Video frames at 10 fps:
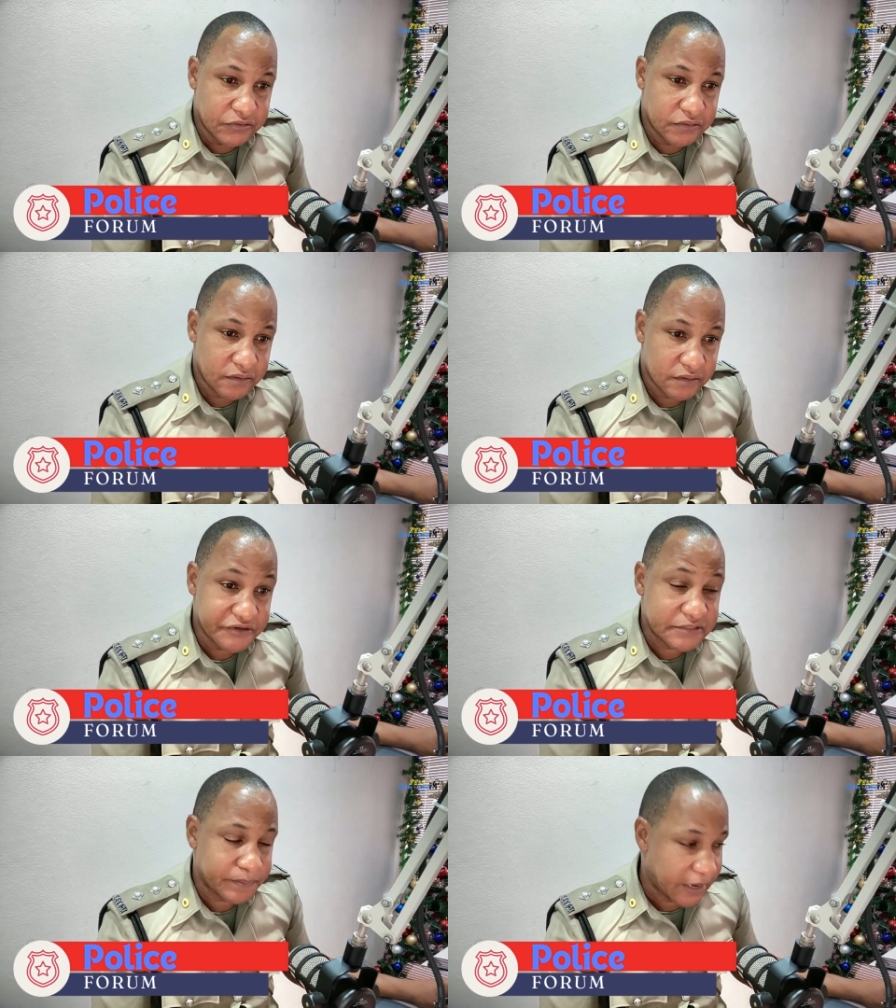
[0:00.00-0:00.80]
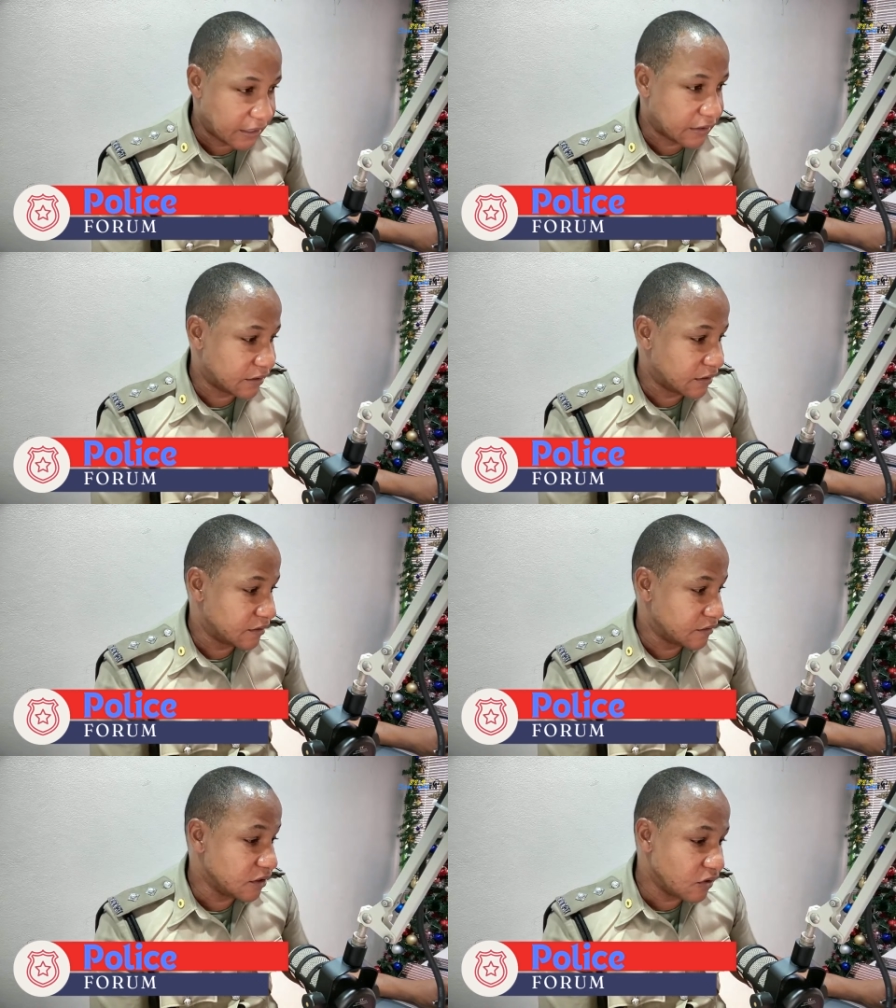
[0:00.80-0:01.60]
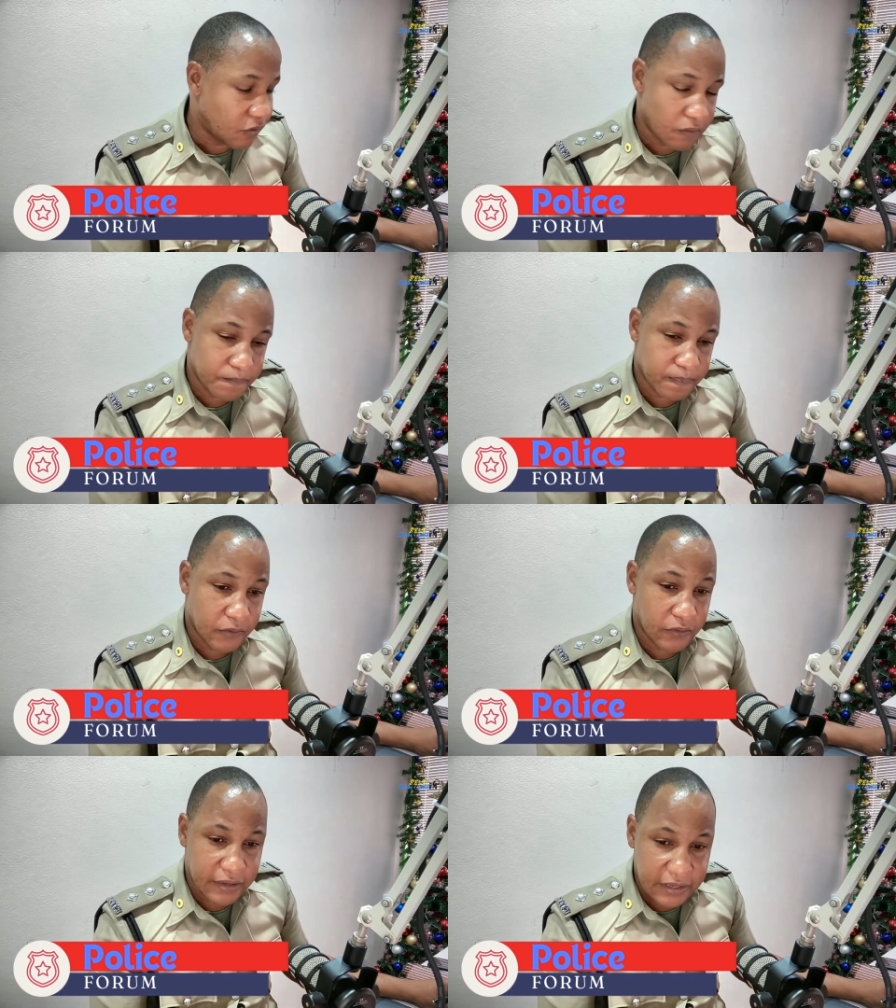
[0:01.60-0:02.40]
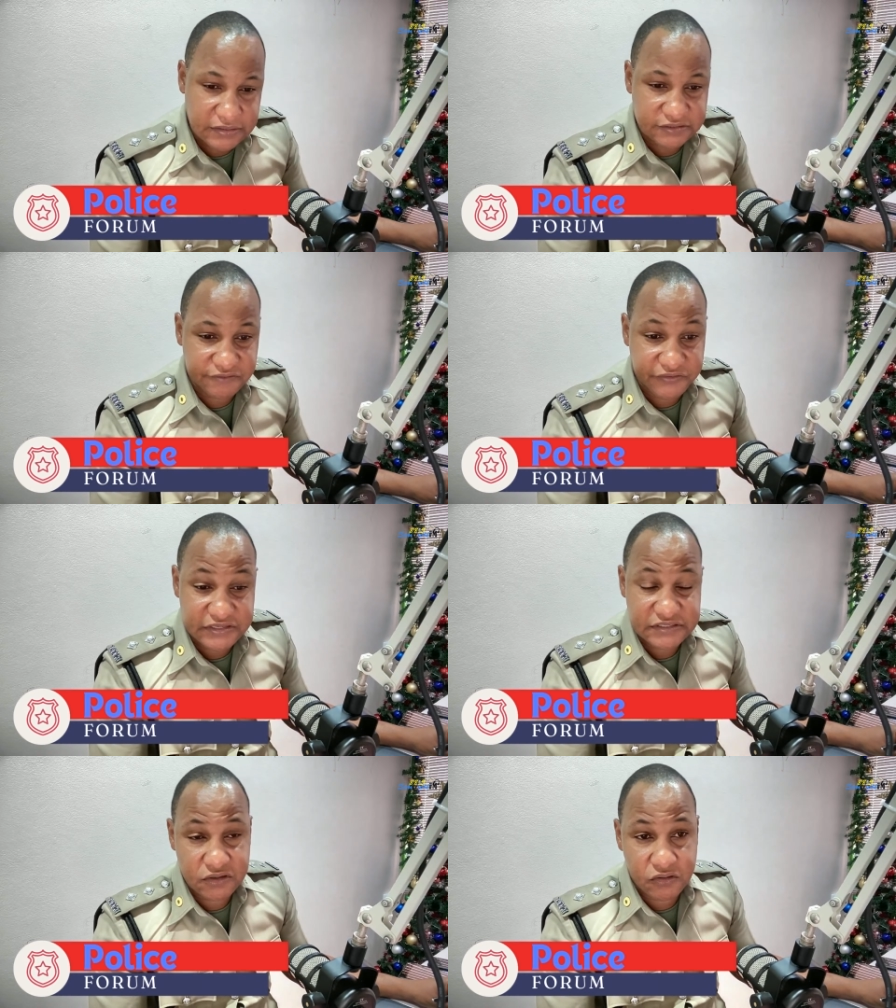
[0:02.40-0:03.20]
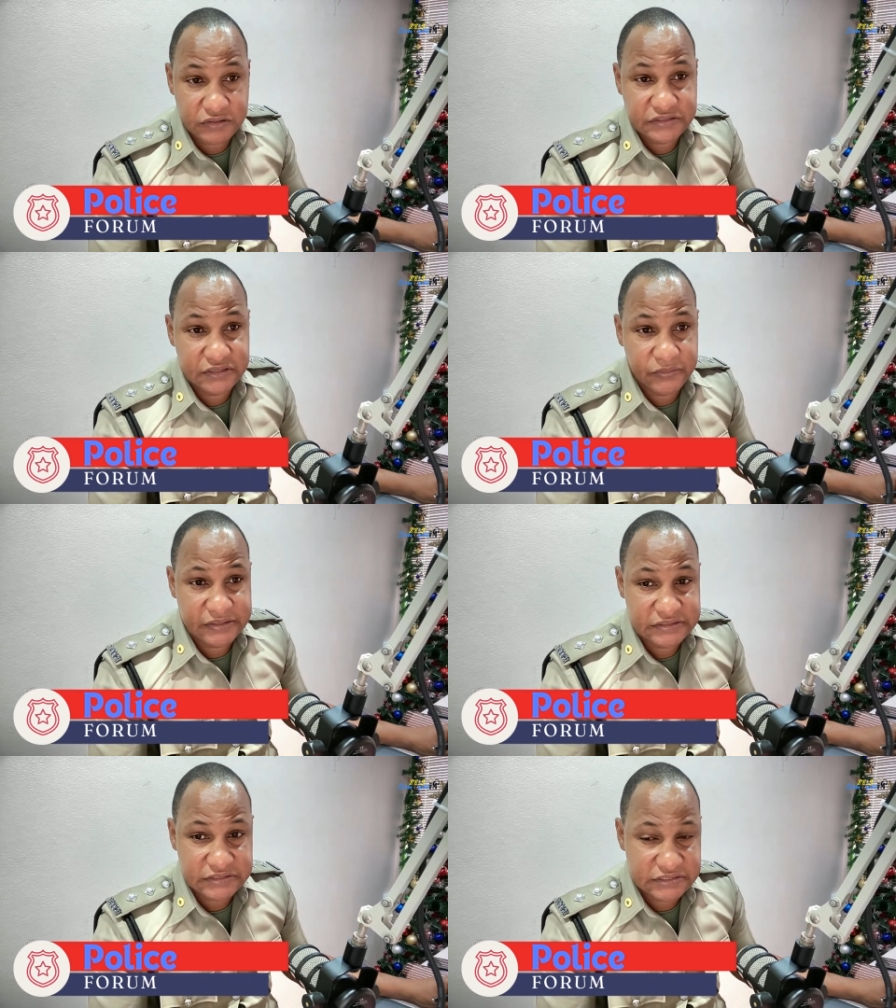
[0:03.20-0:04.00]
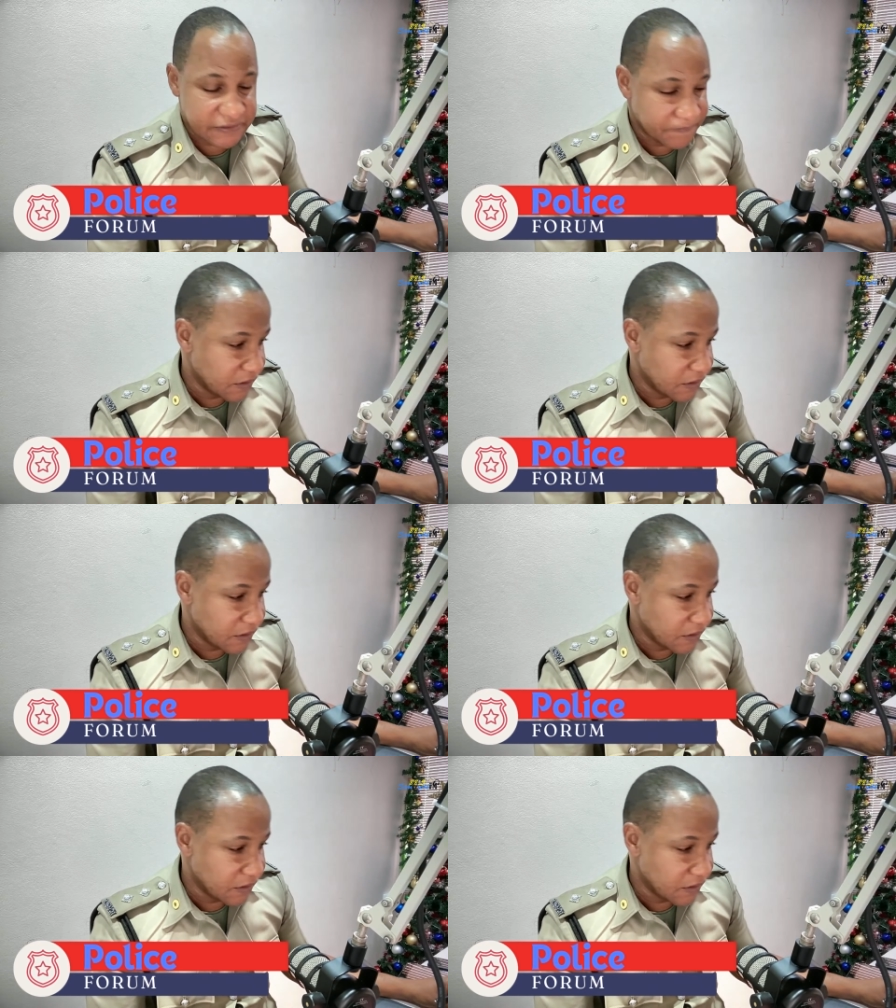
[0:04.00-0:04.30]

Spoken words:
respect the law or else face the consequences.